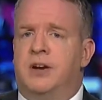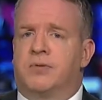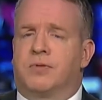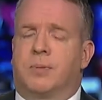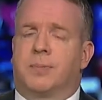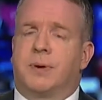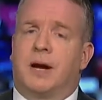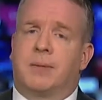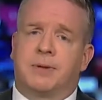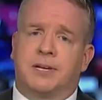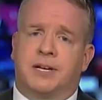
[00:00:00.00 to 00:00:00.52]

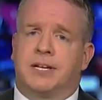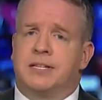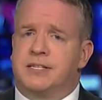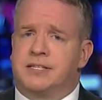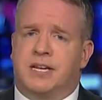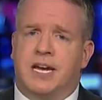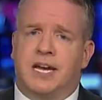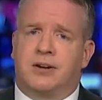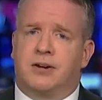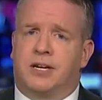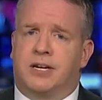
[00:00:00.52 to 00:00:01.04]

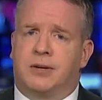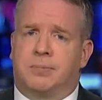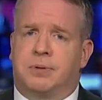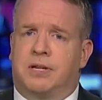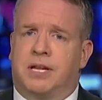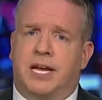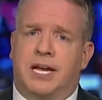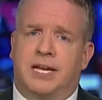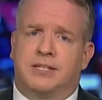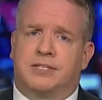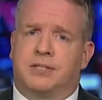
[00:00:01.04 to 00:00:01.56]
Republicans get on a
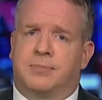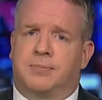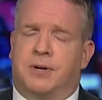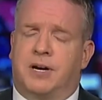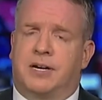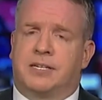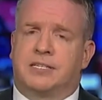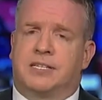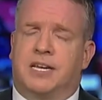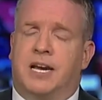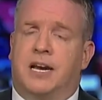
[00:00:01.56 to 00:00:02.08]
plane to
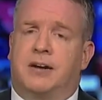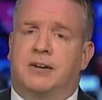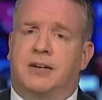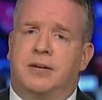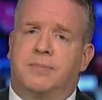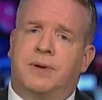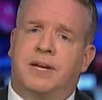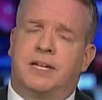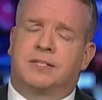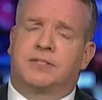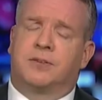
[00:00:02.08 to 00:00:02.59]
Bucks
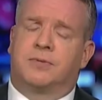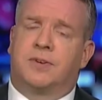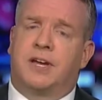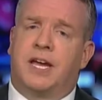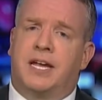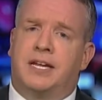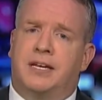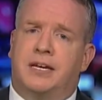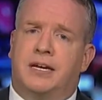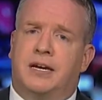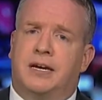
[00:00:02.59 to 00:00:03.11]
County,
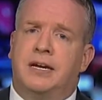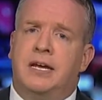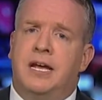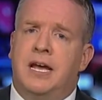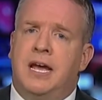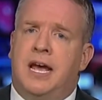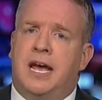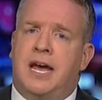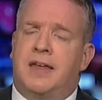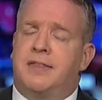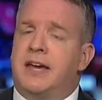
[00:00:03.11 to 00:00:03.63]
Pennsylvania,
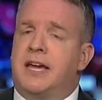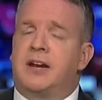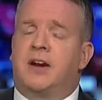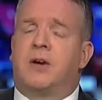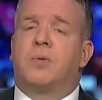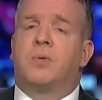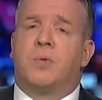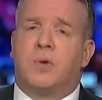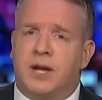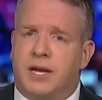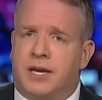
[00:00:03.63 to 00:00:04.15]
and they
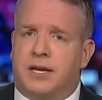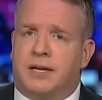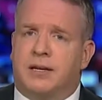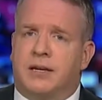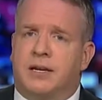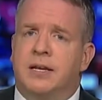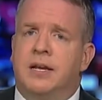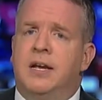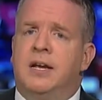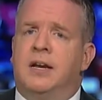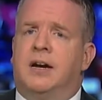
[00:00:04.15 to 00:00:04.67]
don't
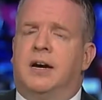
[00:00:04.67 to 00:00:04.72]
win.